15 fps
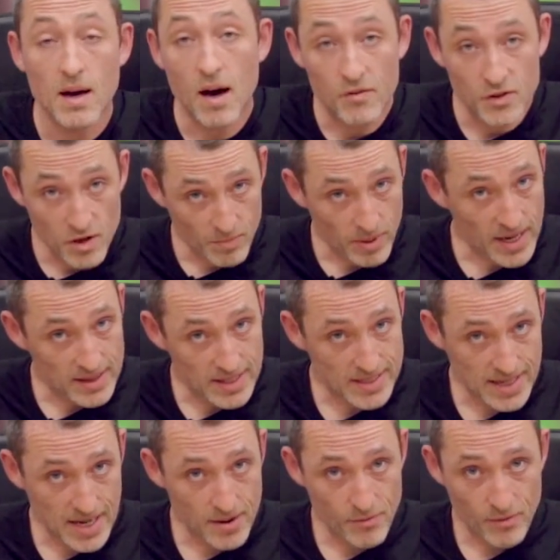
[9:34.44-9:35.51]
After you've played this
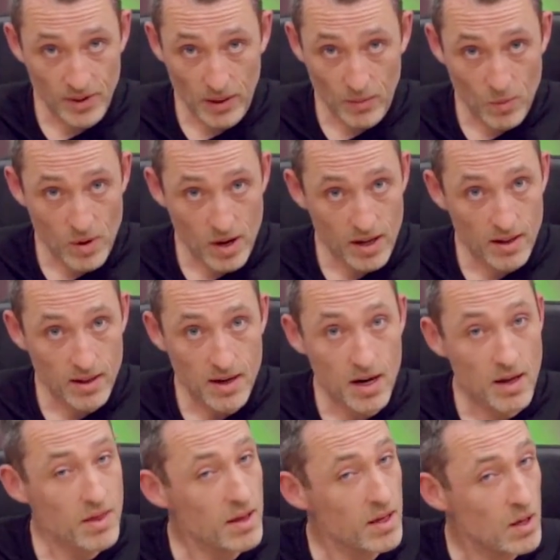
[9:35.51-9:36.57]
game for a little while,
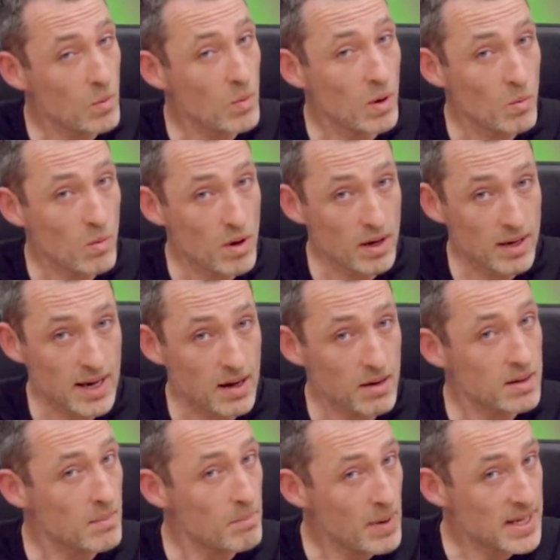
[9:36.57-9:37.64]
I think you will work
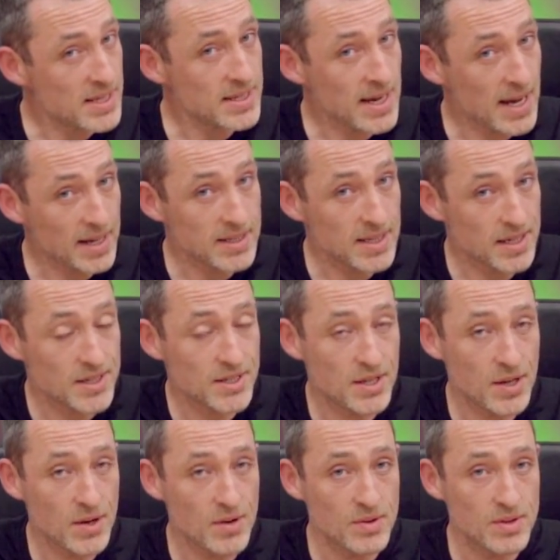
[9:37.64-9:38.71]
out the best tactics to
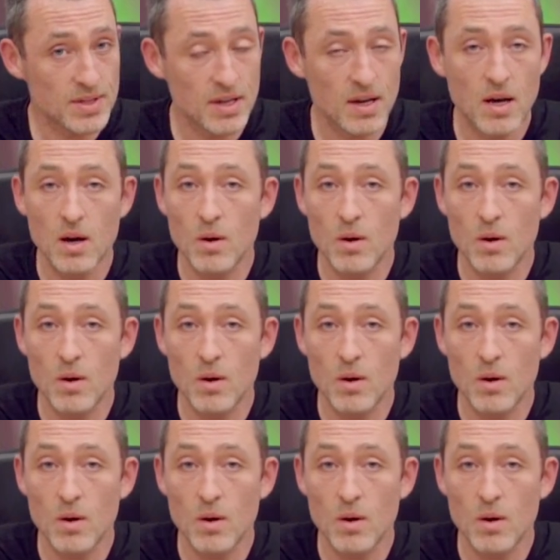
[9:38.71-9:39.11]
use.